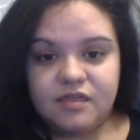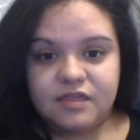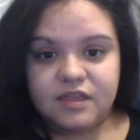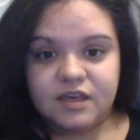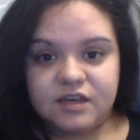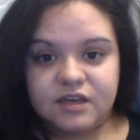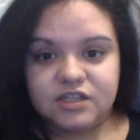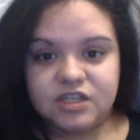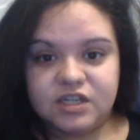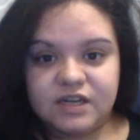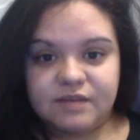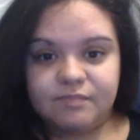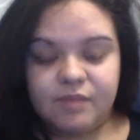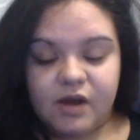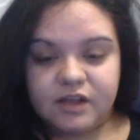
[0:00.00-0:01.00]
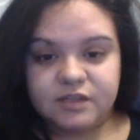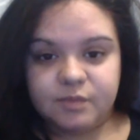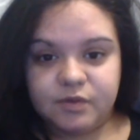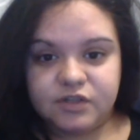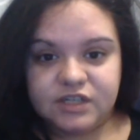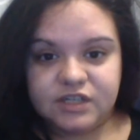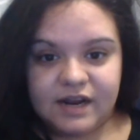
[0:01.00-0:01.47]
the
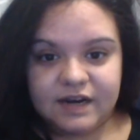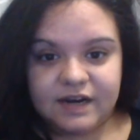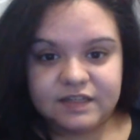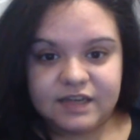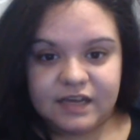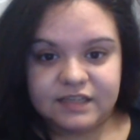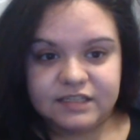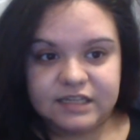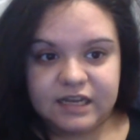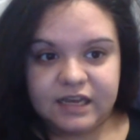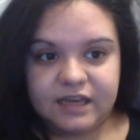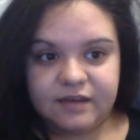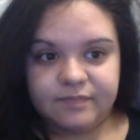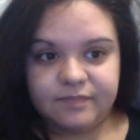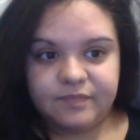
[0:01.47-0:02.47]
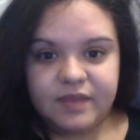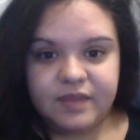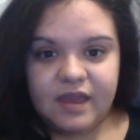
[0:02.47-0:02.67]
possible genetic testing.